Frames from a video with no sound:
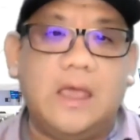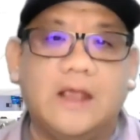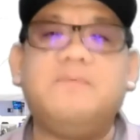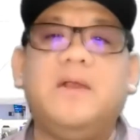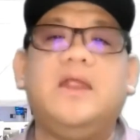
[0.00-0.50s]

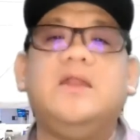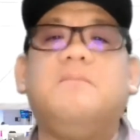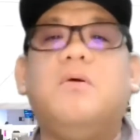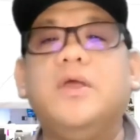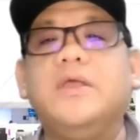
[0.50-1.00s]
explaining the
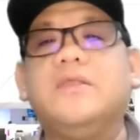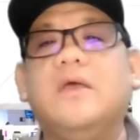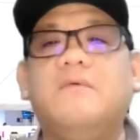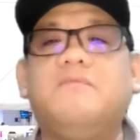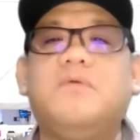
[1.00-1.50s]
points
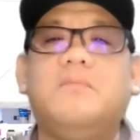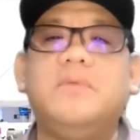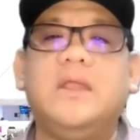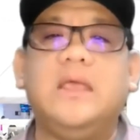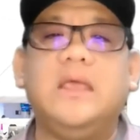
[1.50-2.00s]

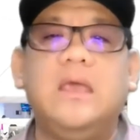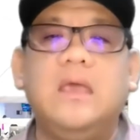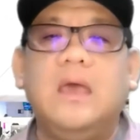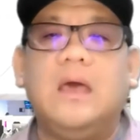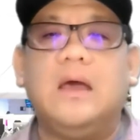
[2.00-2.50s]
from the
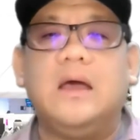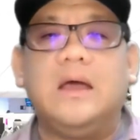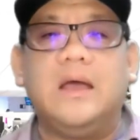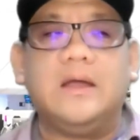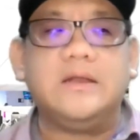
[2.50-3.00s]

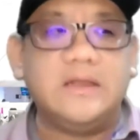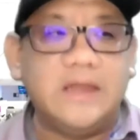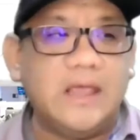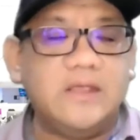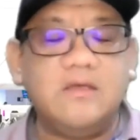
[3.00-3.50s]

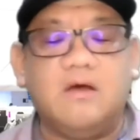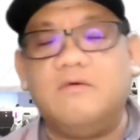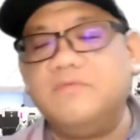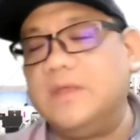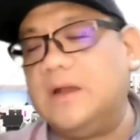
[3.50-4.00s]
days
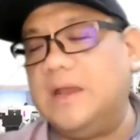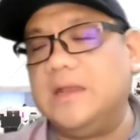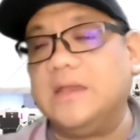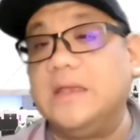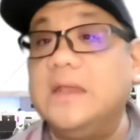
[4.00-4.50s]
of the
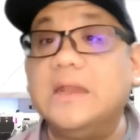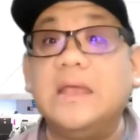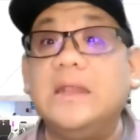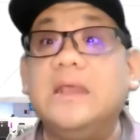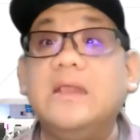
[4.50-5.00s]
late
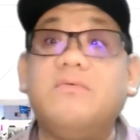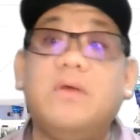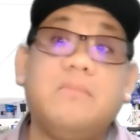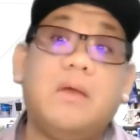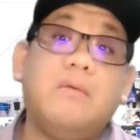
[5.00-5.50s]
1990s
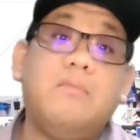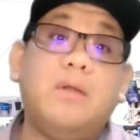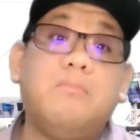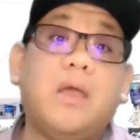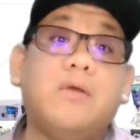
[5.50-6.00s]
when
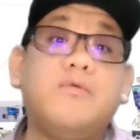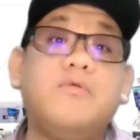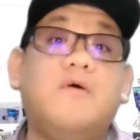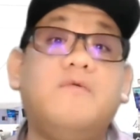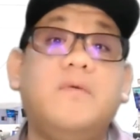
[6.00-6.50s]

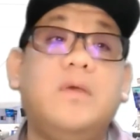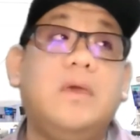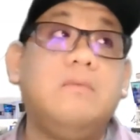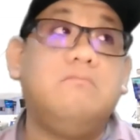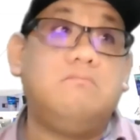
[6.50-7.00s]
Microsoft,
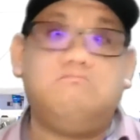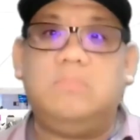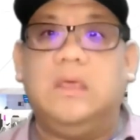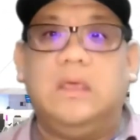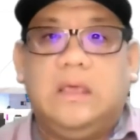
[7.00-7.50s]

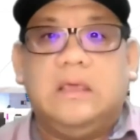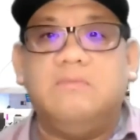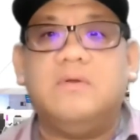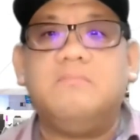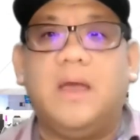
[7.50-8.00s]

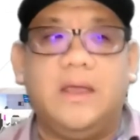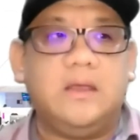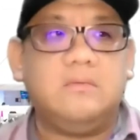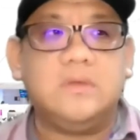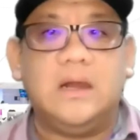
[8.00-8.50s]
even
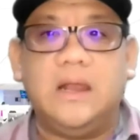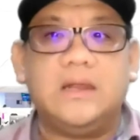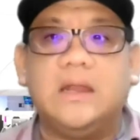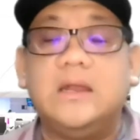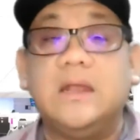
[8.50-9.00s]
by the late
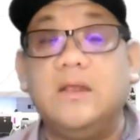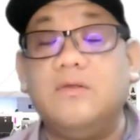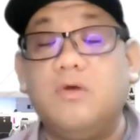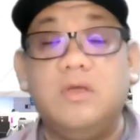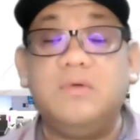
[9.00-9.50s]

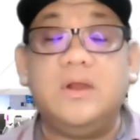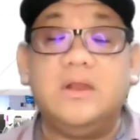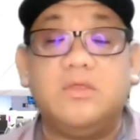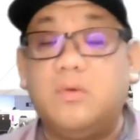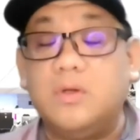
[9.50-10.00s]
1990s, not even in the